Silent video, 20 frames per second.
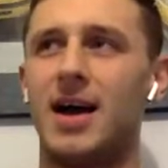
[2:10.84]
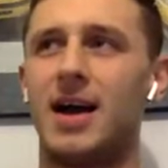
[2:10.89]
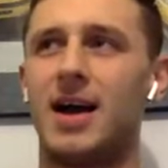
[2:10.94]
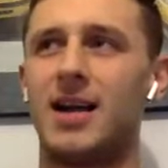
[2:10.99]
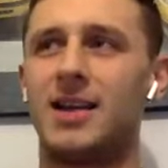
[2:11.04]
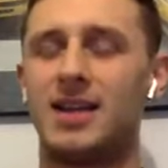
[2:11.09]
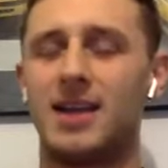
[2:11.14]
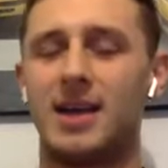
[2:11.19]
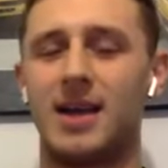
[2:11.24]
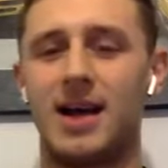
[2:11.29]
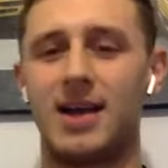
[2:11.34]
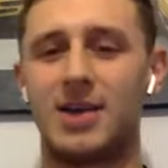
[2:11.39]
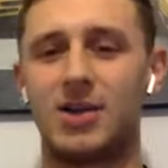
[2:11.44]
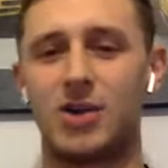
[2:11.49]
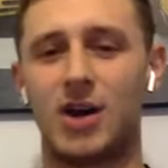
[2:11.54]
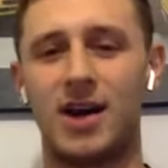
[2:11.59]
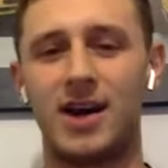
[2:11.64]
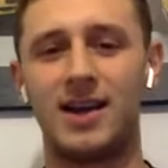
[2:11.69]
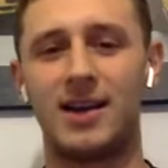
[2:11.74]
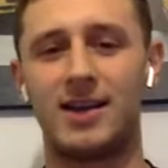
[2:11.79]
I
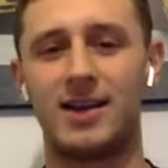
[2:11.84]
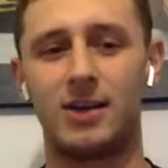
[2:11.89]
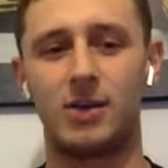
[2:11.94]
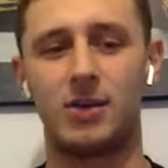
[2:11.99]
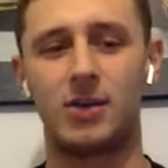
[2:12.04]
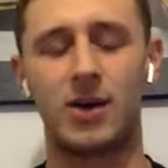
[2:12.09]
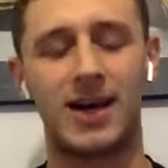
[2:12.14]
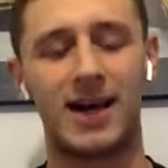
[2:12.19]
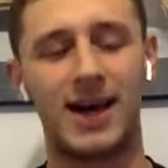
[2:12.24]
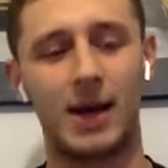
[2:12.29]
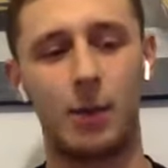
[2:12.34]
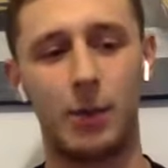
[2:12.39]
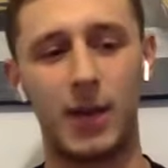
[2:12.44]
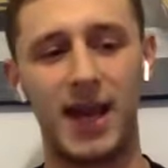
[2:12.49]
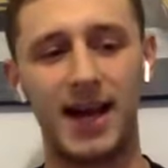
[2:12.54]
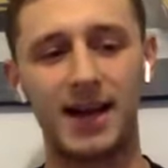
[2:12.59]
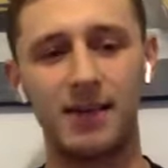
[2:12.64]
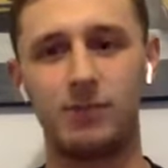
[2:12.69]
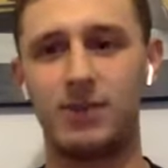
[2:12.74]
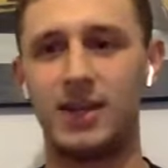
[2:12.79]
tried. So we
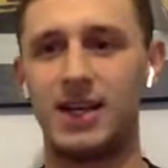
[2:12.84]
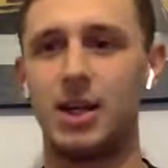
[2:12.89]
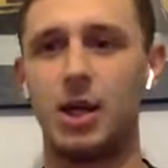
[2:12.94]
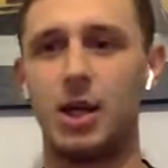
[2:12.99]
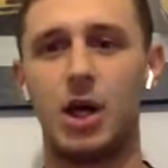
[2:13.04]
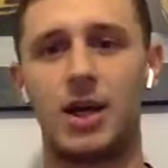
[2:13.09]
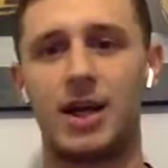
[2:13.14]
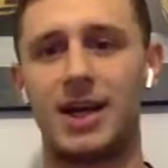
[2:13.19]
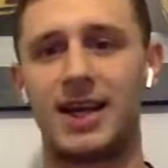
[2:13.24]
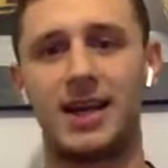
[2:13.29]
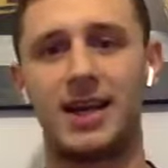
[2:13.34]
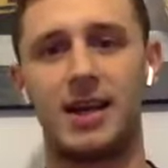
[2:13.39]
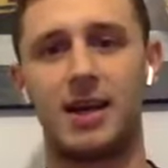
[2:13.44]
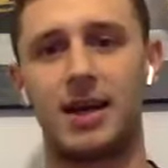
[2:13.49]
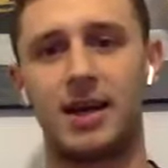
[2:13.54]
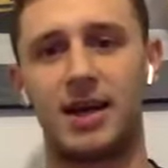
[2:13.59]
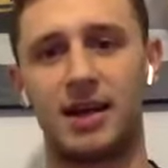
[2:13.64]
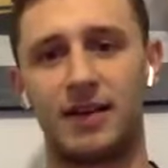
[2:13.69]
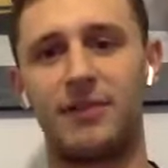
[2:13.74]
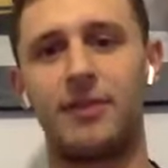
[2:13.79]
hadn't really learned like
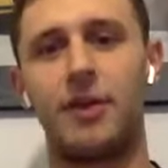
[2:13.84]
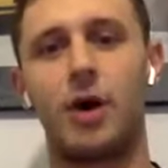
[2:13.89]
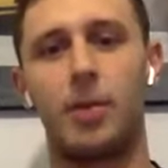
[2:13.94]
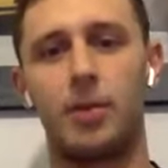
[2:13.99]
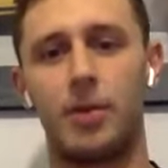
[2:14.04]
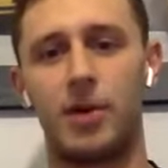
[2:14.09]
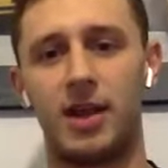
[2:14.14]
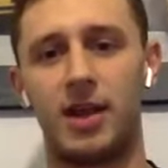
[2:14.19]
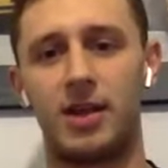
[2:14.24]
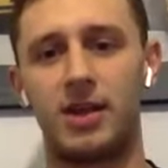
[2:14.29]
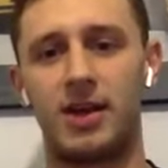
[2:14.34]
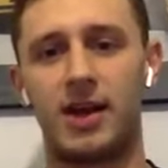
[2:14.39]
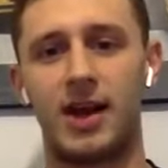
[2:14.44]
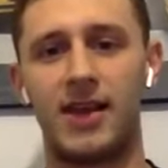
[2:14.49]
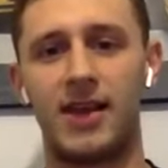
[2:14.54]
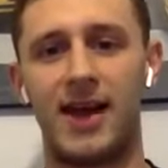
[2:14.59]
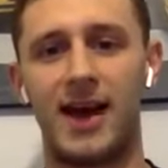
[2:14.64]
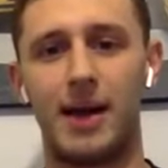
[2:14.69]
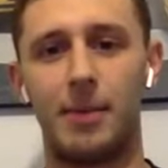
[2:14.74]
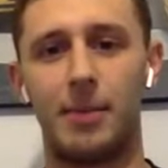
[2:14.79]
a flop or anything
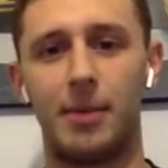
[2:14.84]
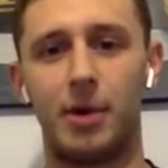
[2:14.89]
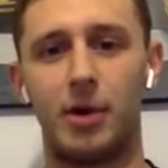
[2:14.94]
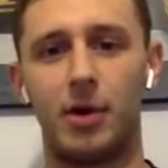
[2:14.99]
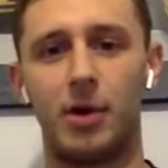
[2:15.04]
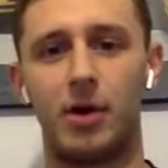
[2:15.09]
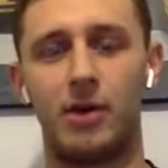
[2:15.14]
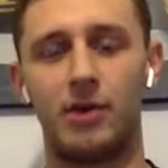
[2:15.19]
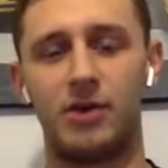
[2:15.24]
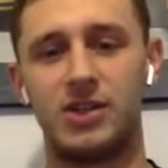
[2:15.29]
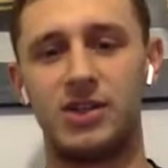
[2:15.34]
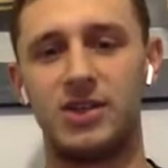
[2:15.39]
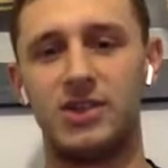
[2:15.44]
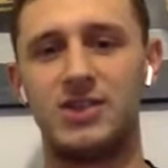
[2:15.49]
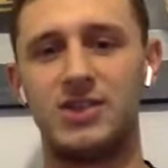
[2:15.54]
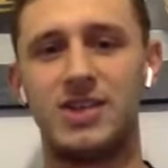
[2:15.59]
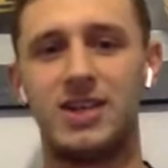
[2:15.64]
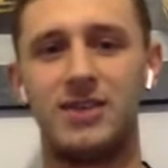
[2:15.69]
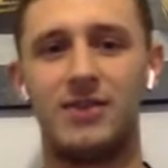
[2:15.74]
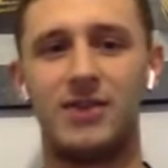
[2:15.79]
like that, but obviously
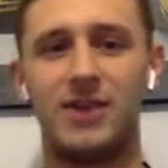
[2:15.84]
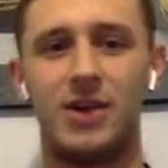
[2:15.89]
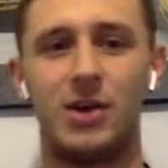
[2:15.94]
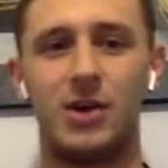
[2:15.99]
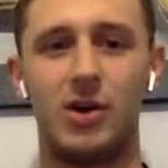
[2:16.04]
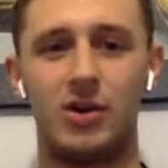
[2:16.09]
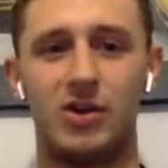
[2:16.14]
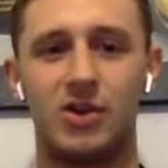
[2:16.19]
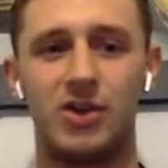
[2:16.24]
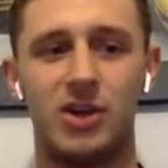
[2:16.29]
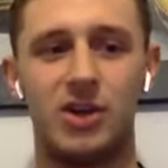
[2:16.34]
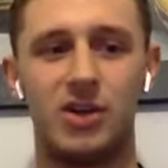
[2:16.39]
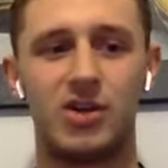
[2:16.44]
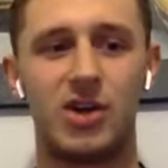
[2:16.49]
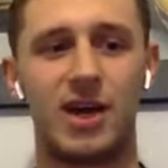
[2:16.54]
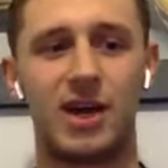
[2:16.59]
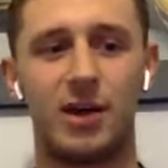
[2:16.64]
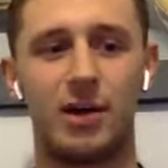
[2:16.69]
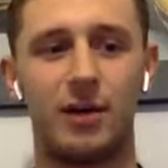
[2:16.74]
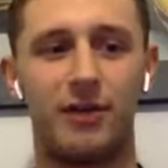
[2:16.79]
you've seen videos and you
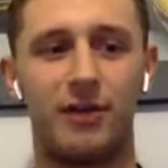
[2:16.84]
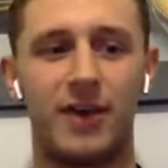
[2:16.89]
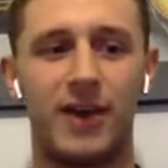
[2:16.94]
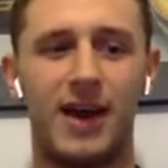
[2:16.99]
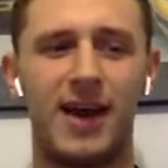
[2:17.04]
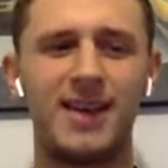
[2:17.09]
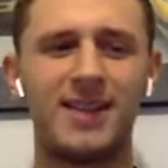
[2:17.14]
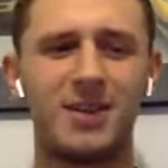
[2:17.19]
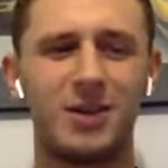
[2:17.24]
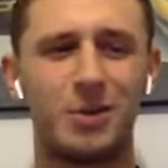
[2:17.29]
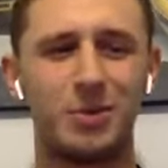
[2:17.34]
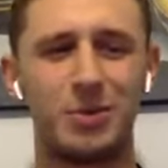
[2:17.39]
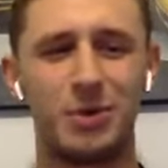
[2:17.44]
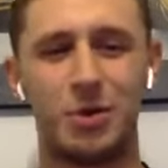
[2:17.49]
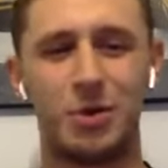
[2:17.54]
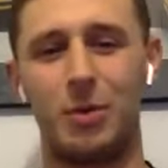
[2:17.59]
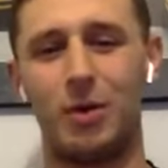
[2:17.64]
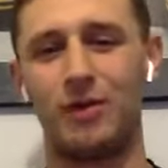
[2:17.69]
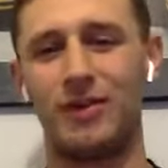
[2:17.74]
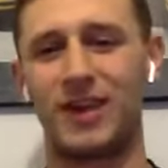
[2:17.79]
try and go for it. And I ended up
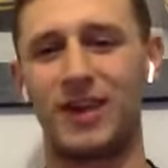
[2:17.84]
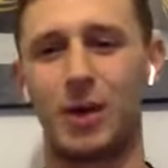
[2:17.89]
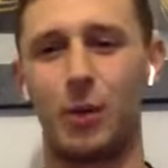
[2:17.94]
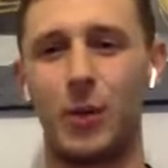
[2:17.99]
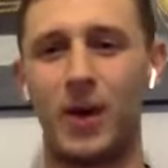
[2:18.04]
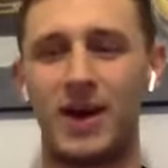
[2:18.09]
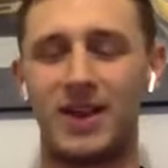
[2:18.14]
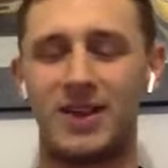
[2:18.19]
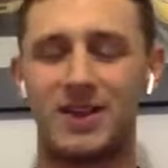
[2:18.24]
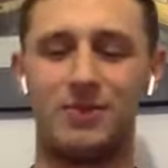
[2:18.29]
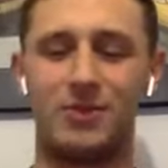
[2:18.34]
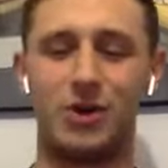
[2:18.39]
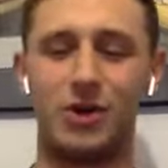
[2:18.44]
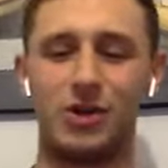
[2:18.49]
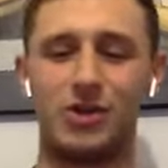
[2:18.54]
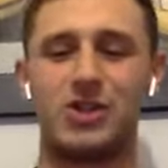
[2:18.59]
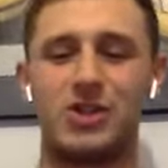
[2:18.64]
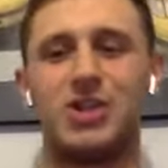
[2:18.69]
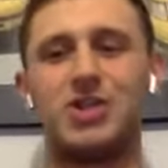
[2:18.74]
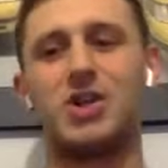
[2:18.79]
doing more of like a Western
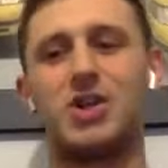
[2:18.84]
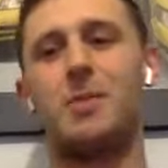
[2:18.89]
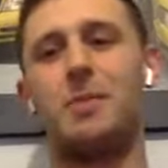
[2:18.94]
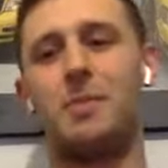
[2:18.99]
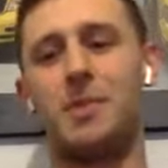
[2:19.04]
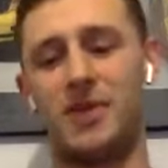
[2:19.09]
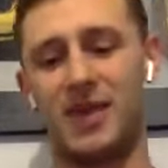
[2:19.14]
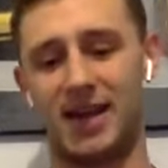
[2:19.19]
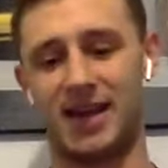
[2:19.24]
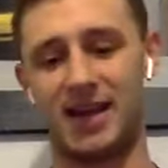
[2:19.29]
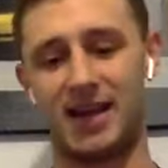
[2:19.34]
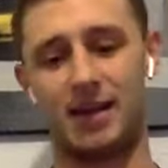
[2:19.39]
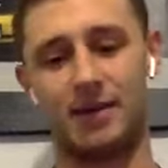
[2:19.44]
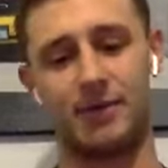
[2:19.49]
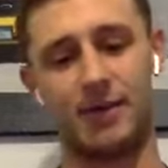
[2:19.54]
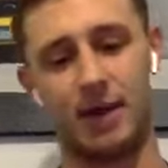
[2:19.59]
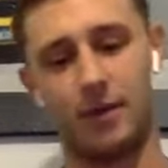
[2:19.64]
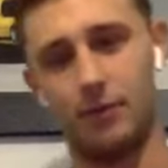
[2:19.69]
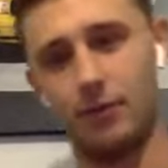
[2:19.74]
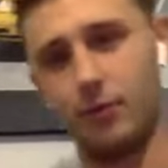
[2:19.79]
roll, so you jump and then kind of
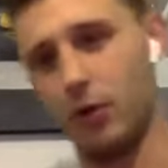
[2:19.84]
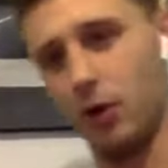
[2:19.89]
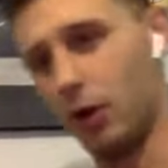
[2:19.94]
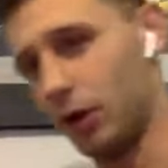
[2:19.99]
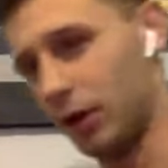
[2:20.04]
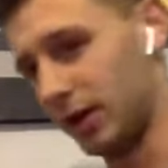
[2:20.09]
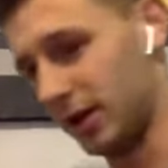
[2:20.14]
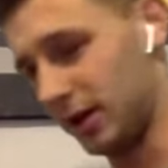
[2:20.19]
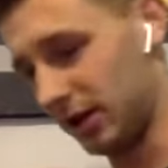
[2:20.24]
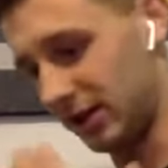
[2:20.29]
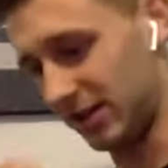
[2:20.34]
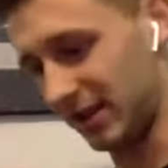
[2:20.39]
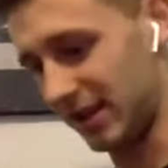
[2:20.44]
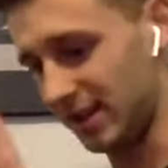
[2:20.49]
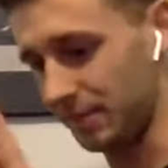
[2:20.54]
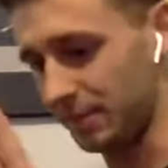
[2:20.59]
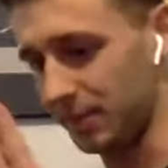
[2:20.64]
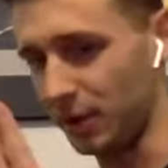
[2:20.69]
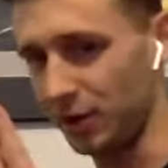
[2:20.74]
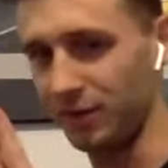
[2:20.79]
like roll and you see
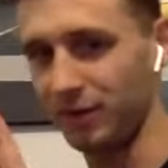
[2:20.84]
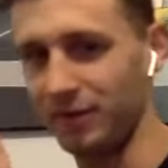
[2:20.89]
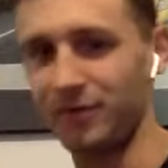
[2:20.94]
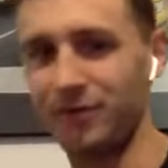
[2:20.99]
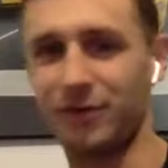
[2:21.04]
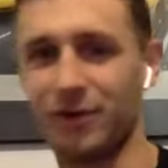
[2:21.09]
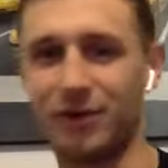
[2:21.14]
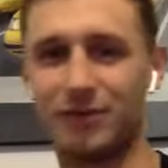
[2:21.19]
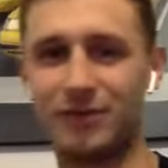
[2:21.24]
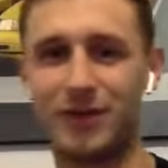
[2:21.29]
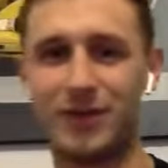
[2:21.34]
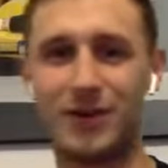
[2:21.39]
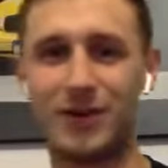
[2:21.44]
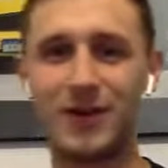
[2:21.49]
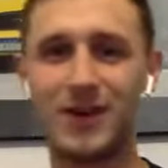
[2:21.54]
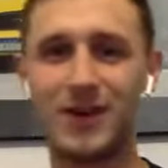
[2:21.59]
the bar in front of you.